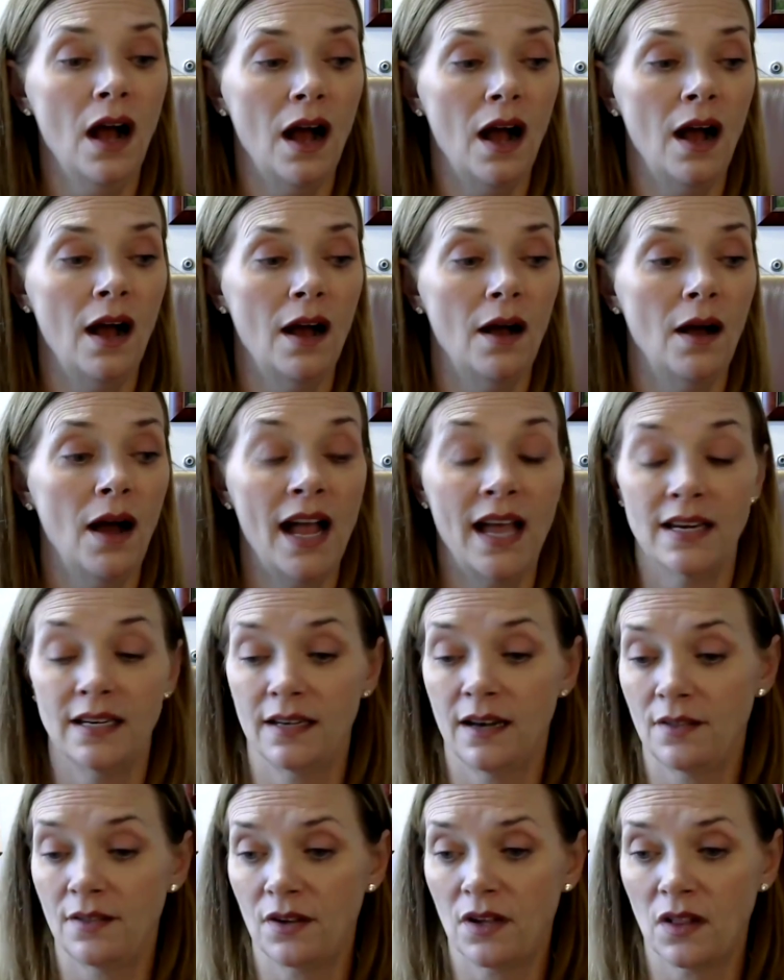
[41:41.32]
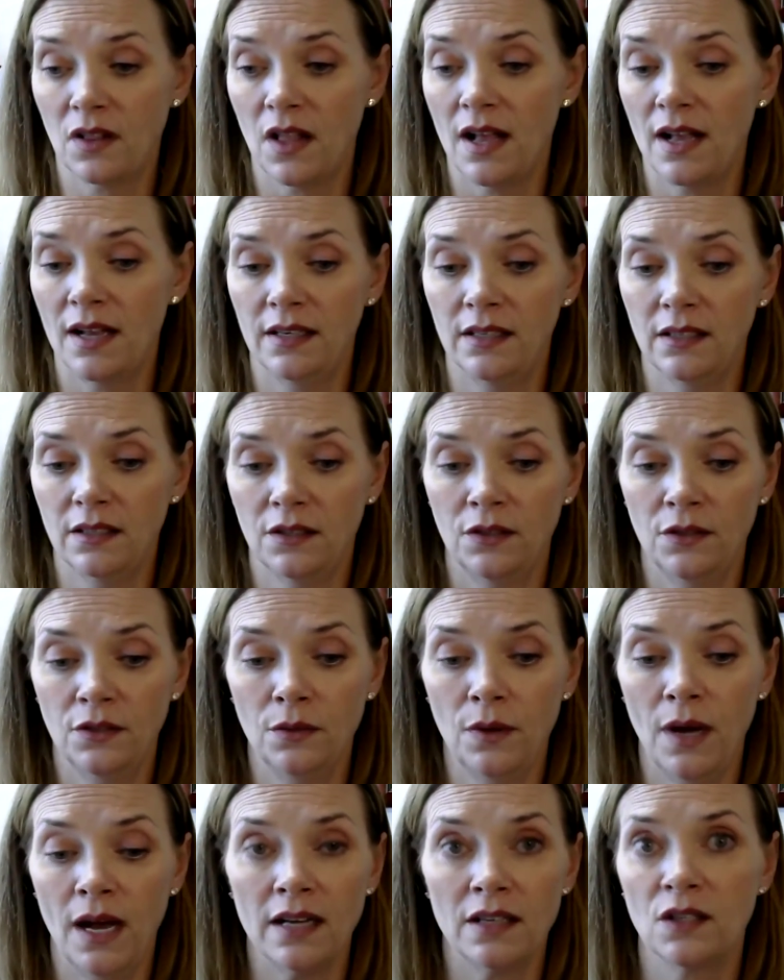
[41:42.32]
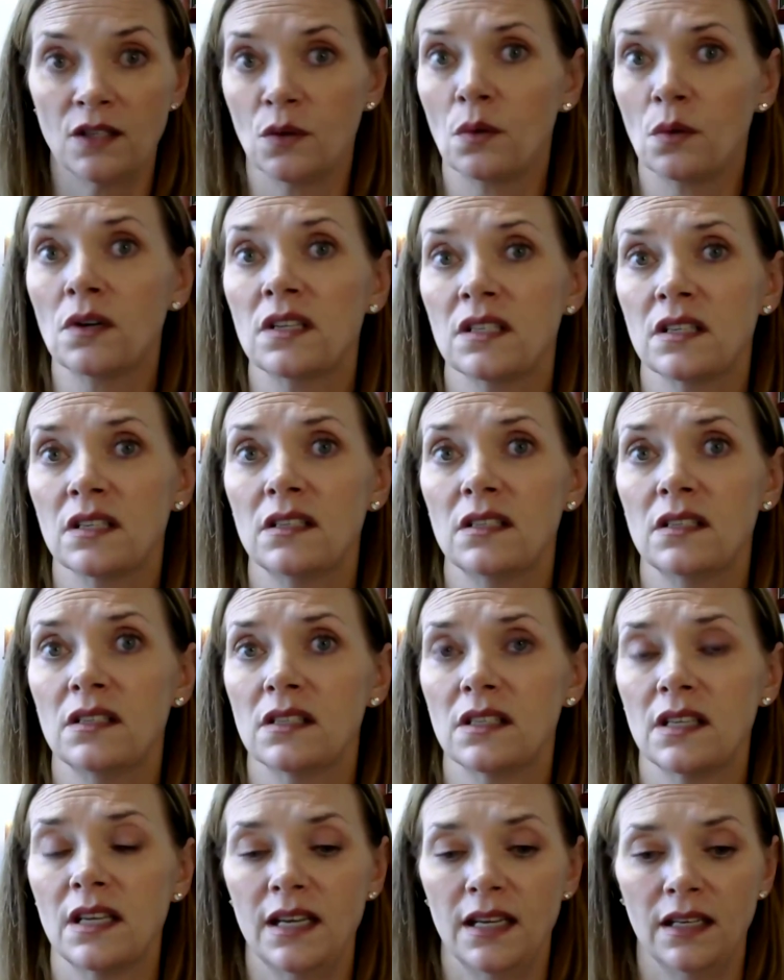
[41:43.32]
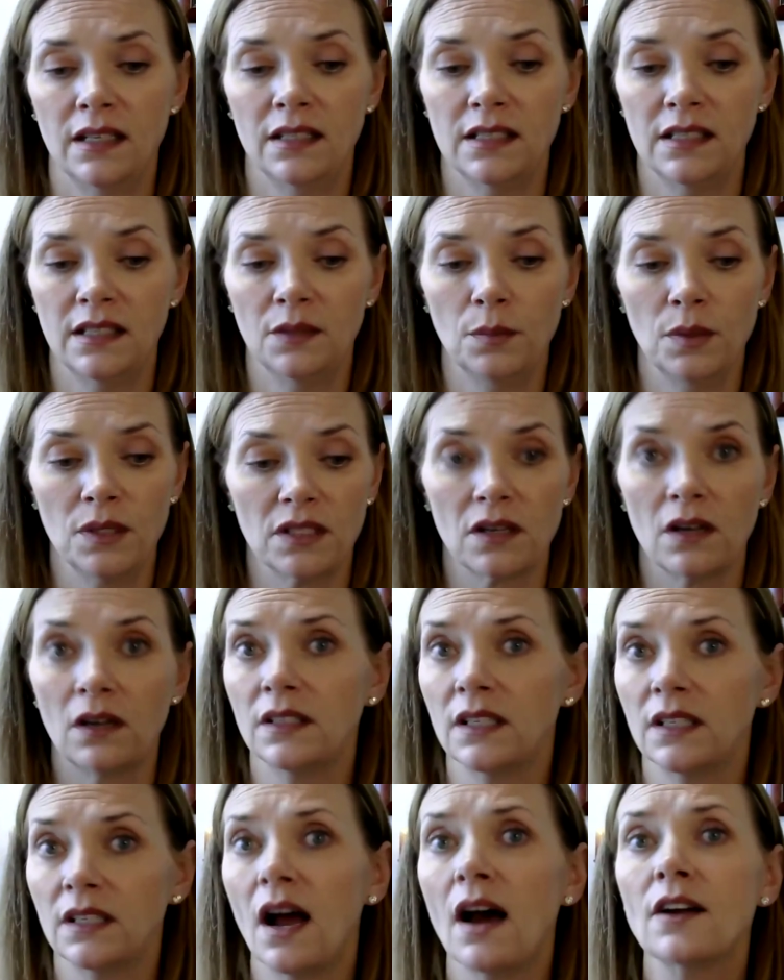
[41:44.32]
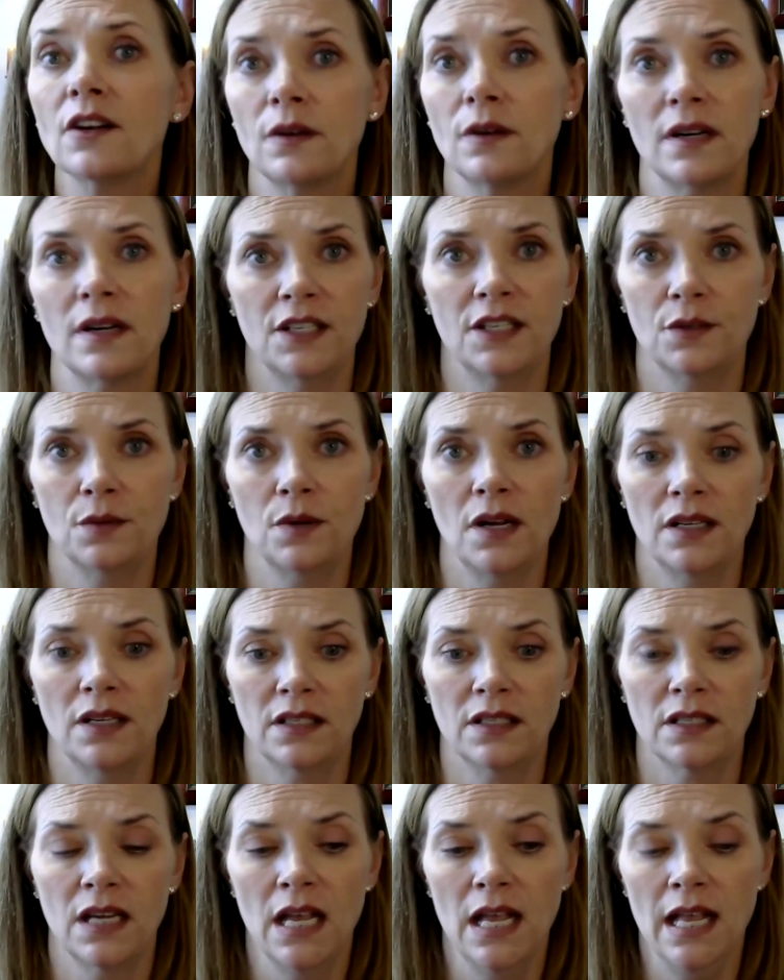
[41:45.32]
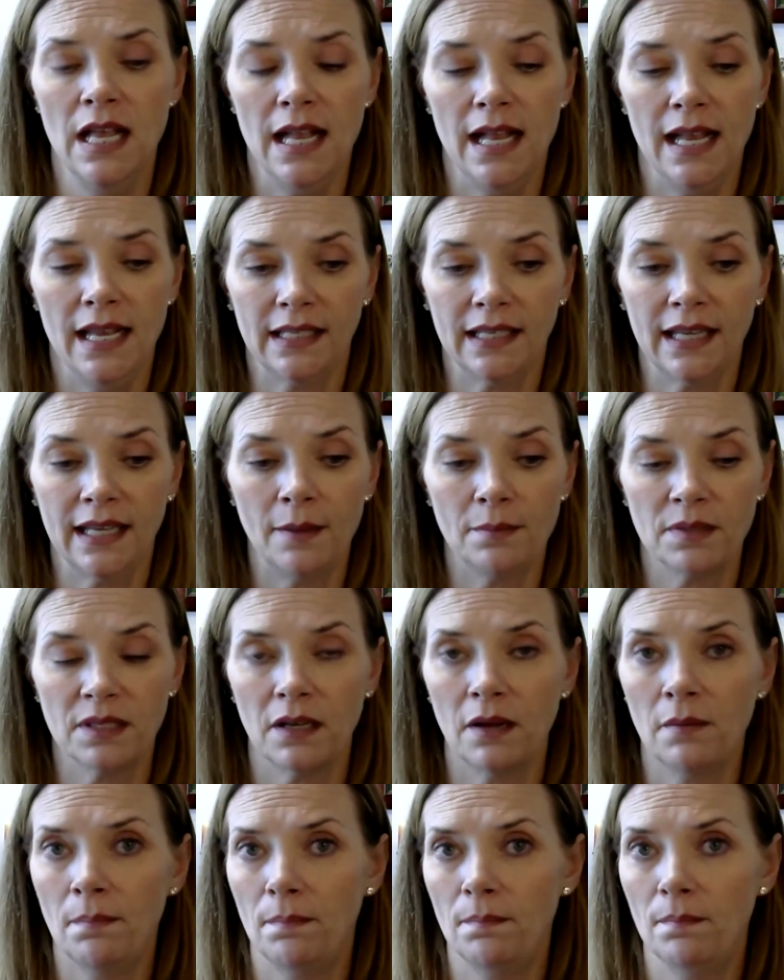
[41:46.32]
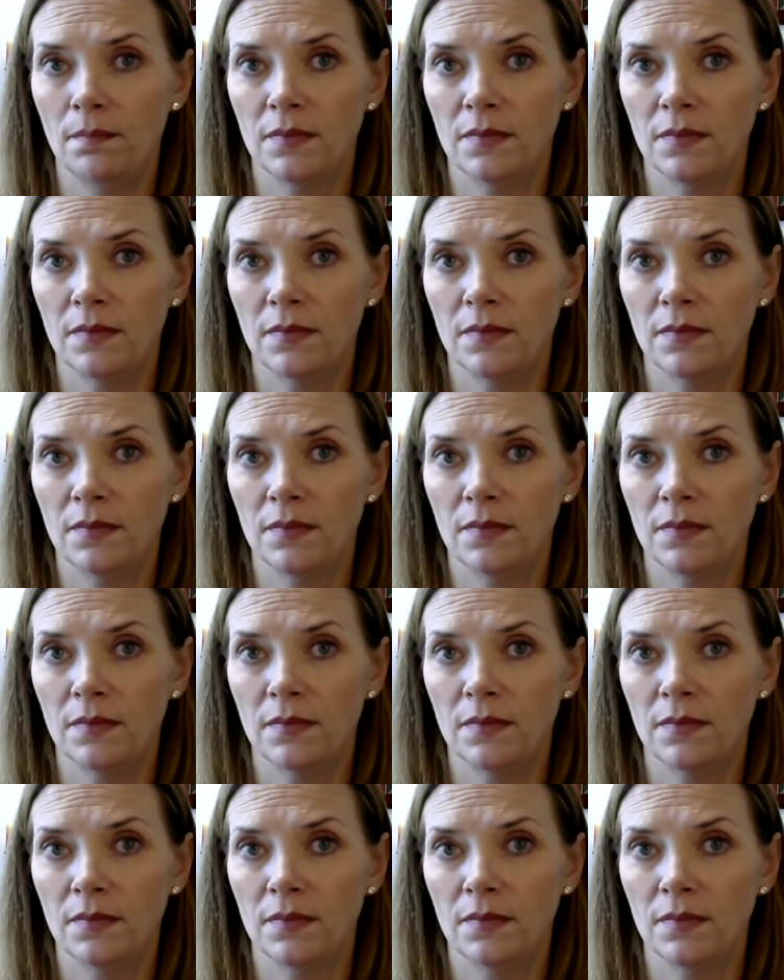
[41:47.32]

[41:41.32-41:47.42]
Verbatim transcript: uh, I had another client who had tortoises and did what's called an honorary trust and kept a